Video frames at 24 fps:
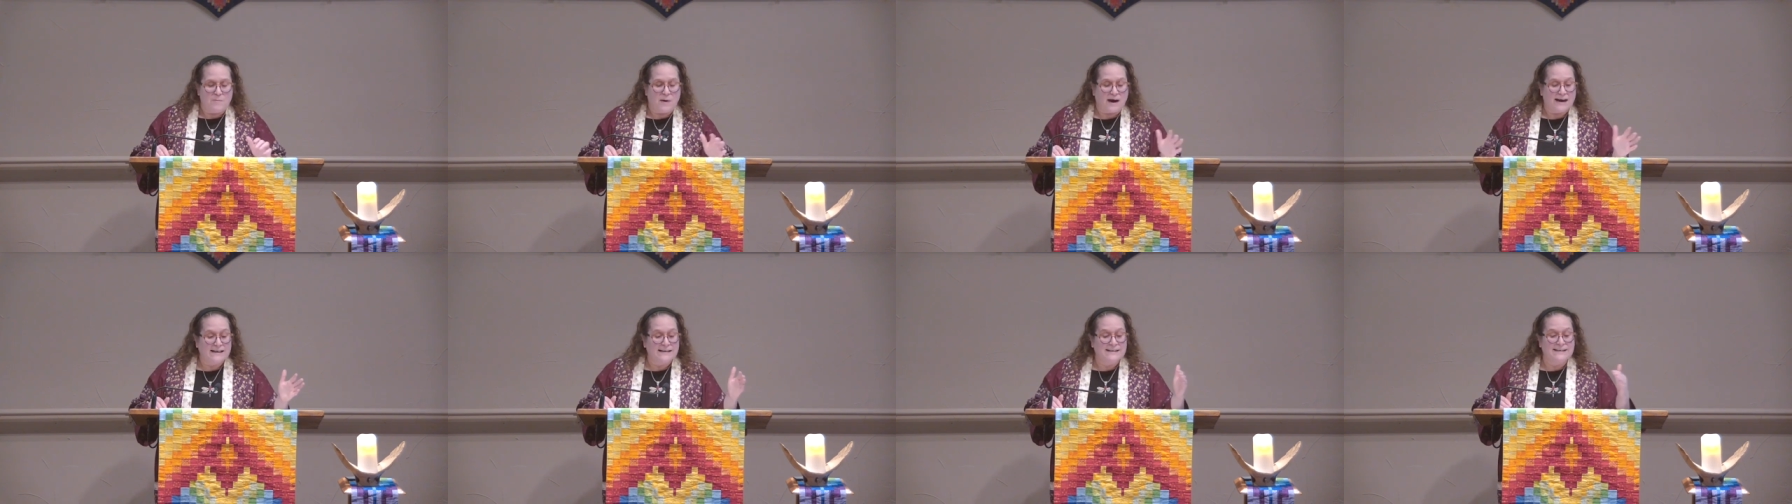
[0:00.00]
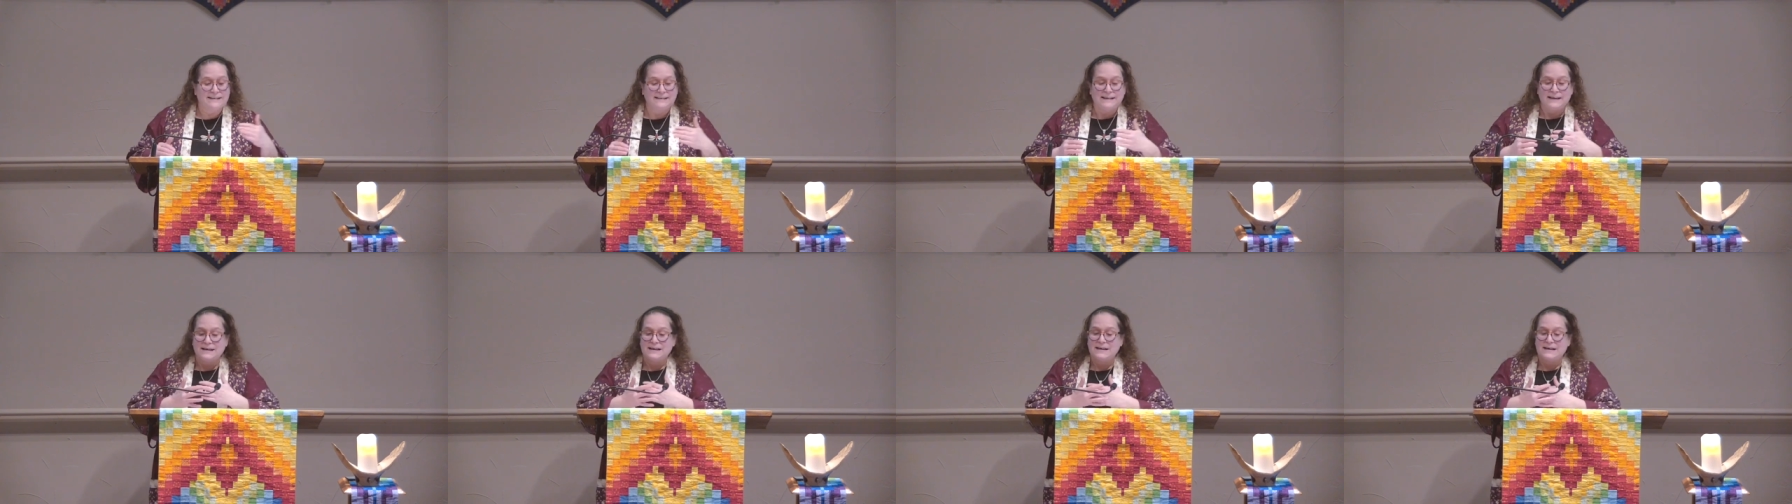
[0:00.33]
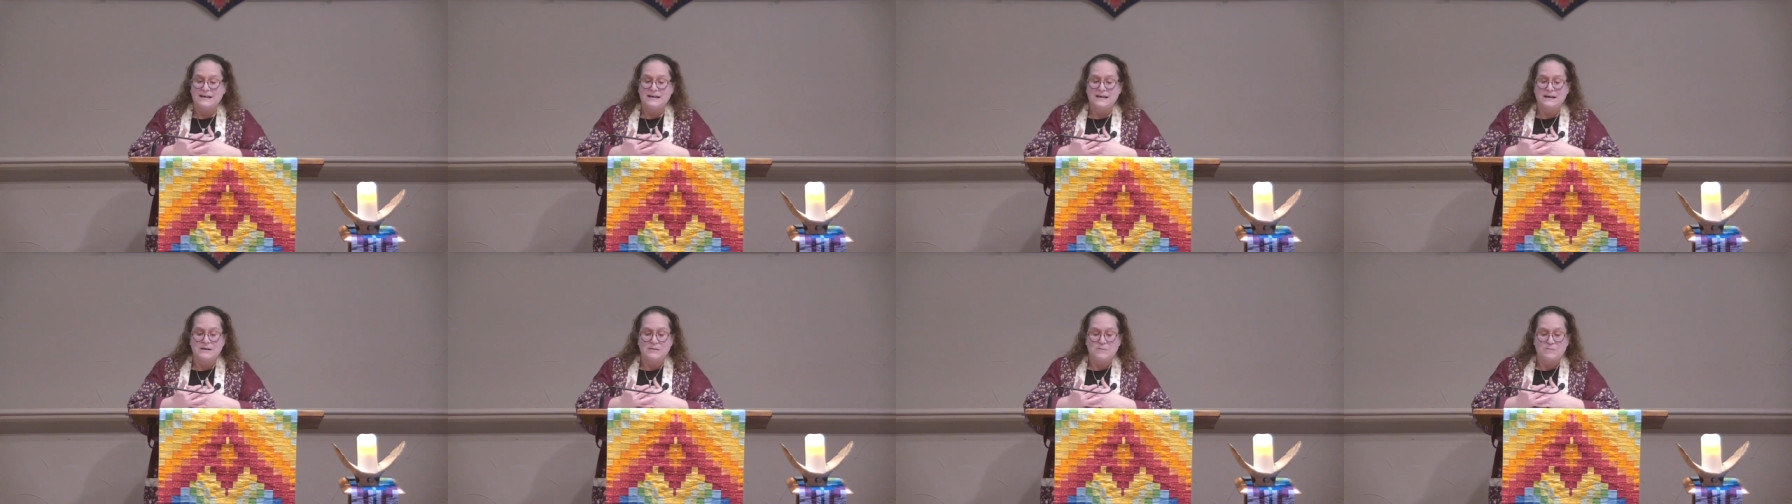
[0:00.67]
by
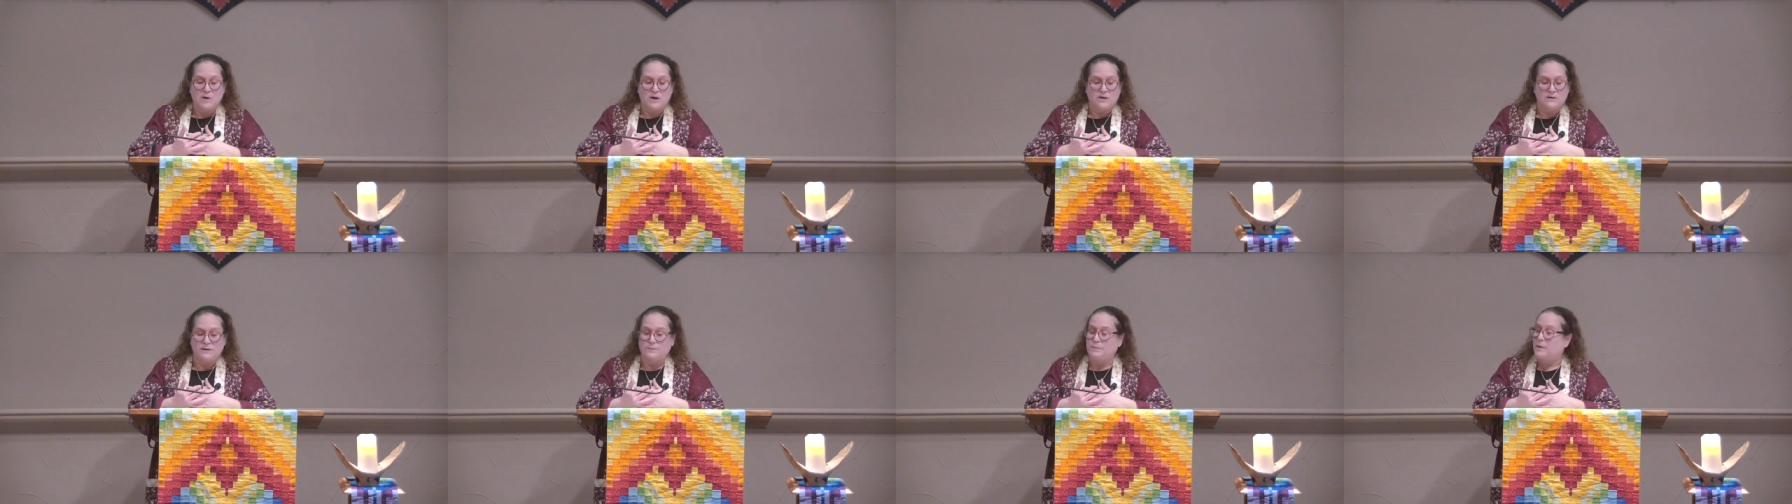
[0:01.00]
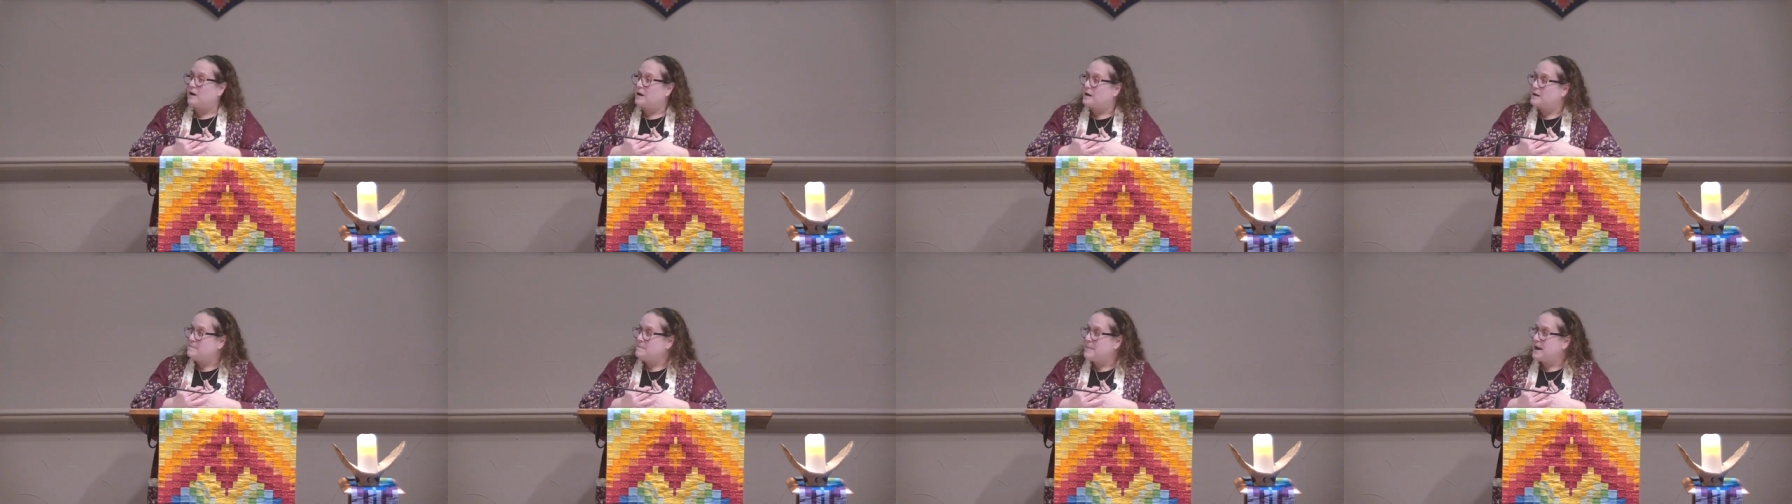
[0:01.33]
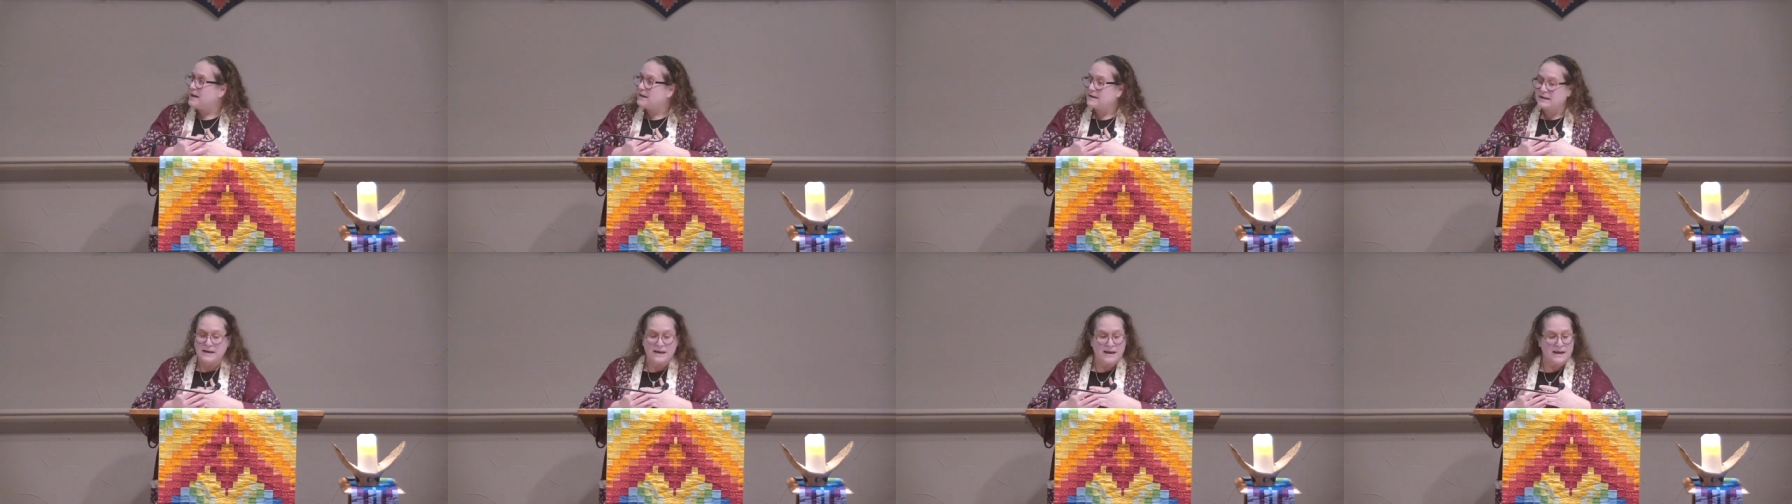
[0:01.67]
extending postpartum
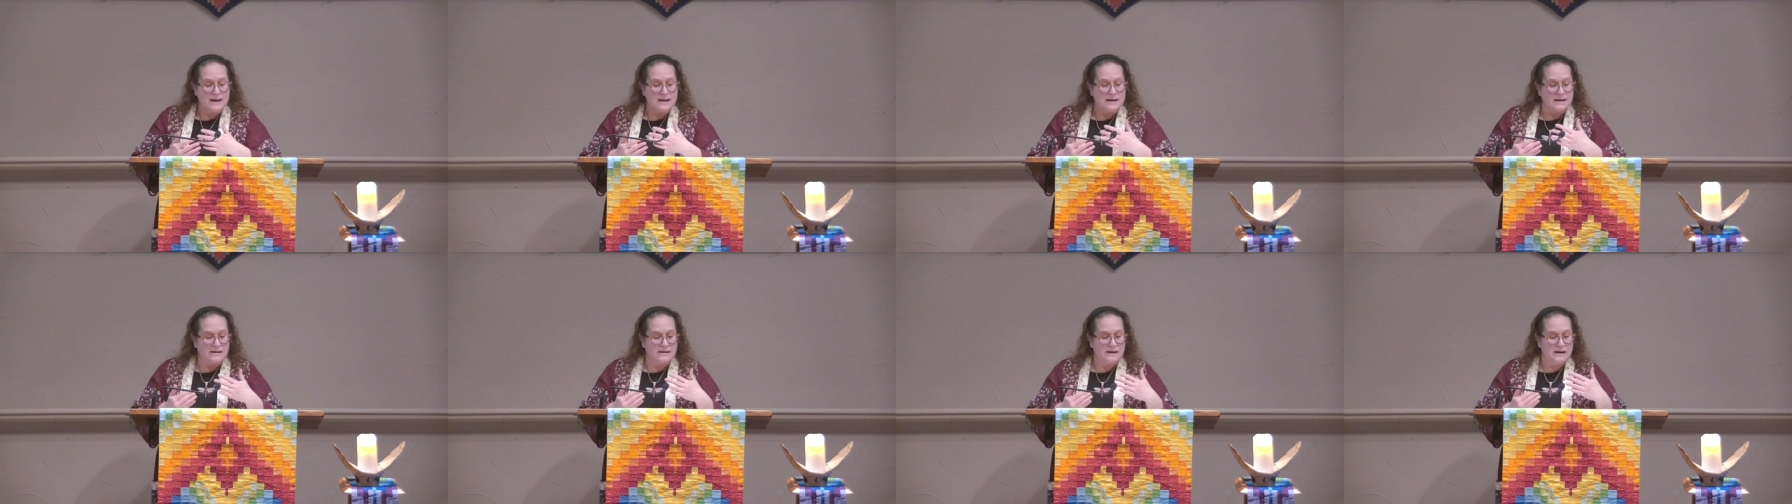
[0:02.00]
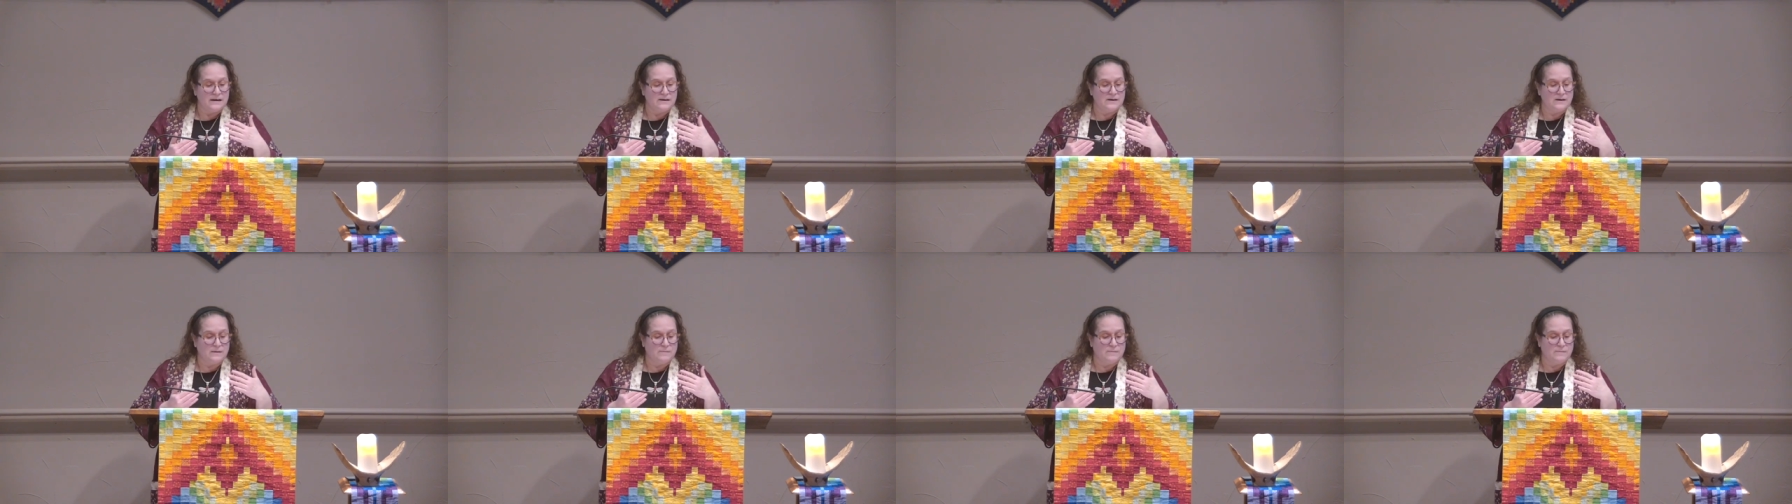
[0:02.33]
Medicaid